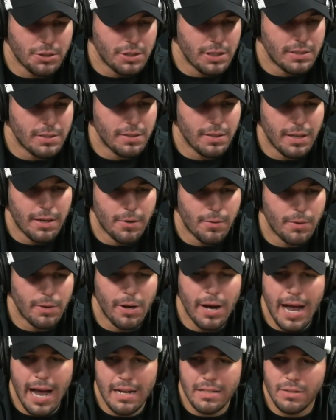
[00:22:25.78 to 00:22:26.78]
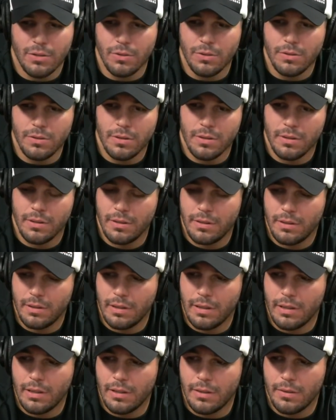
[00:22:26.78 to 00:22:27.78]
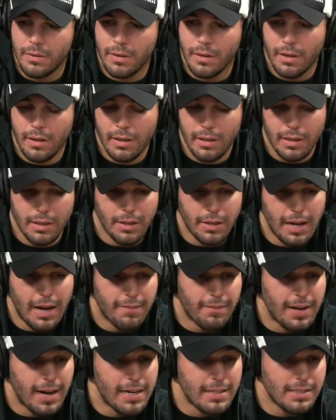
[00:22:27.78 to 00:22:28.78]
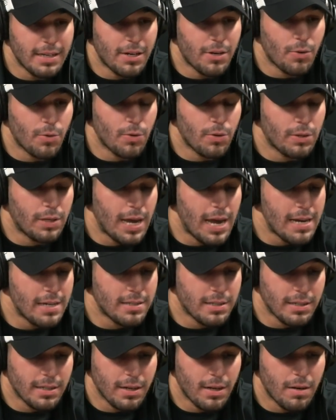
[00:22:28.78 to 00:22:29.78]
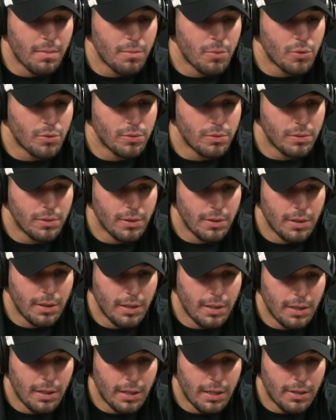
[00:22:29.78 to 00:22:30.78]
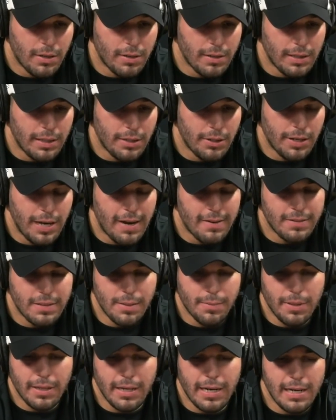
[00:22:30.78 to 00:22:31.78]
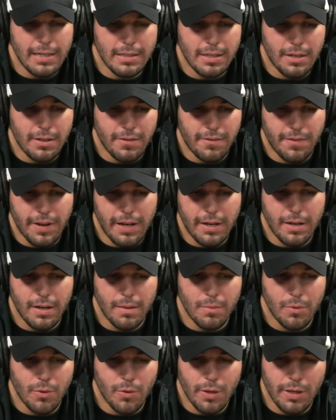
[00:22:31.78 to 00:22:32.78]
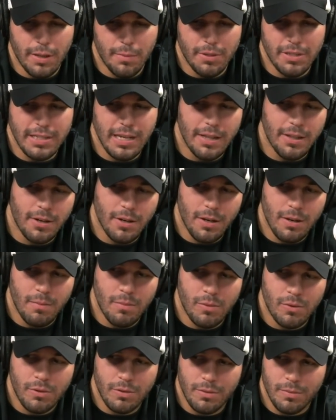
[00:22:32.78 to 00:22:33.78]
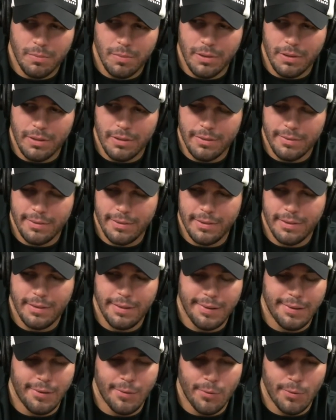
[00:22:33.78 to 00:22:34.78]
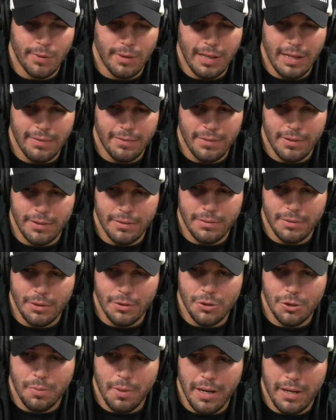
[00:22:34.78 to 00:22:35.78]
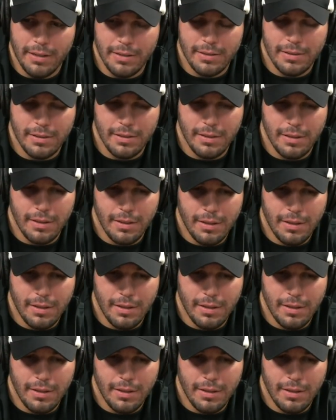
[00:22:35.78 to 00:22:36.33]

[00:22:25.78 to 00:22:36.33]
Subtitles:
jiu-jitsu that are real assholes, and then you have guys that are real nice and humble, and then you have some of the guys that are fake humble where they pretend they're humble, but in real life they're douchebags.